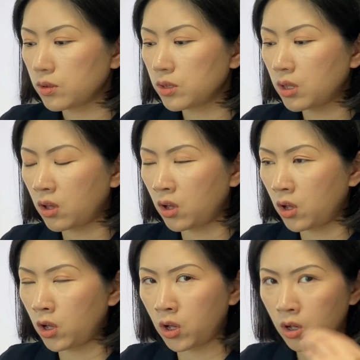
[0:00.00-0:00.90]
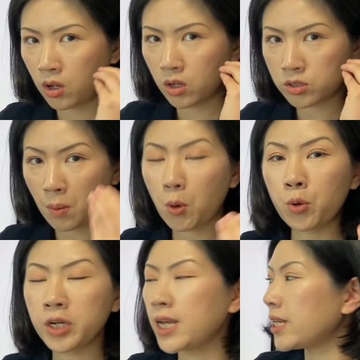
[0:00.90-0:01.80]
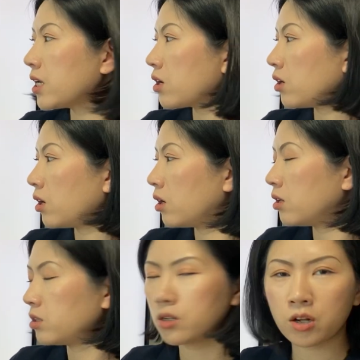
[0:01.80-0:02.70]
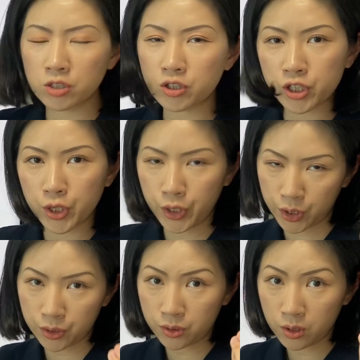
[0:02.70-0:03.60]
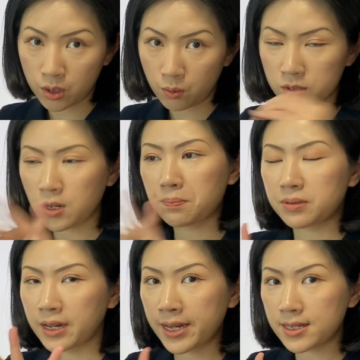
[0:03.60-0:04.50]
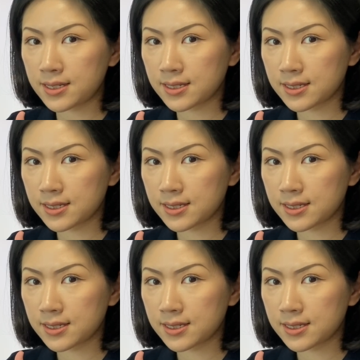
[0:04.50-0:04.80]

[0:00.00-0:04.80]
the subordinating conjunction who is applied